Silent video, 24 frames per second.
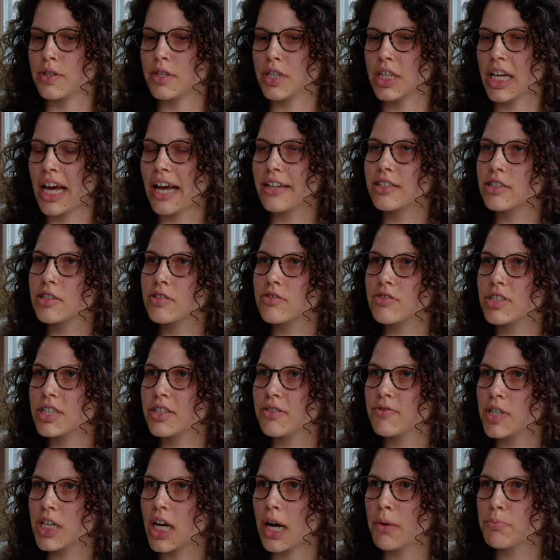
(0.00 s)
the category
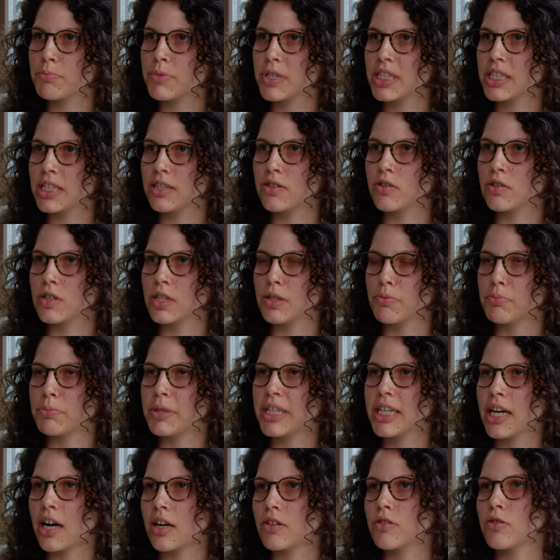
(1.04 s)
of a company called the
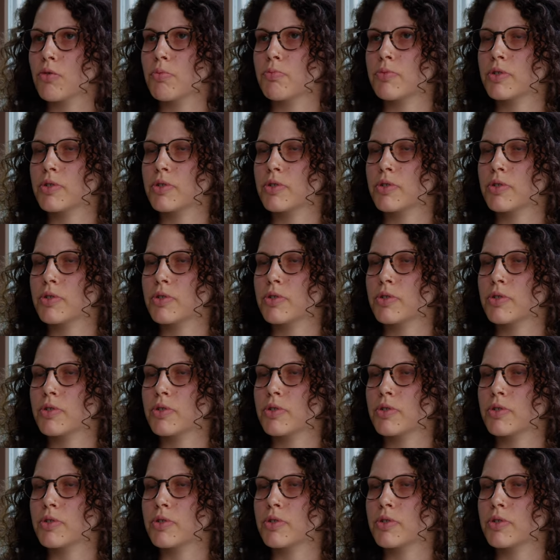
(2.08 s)
PRO,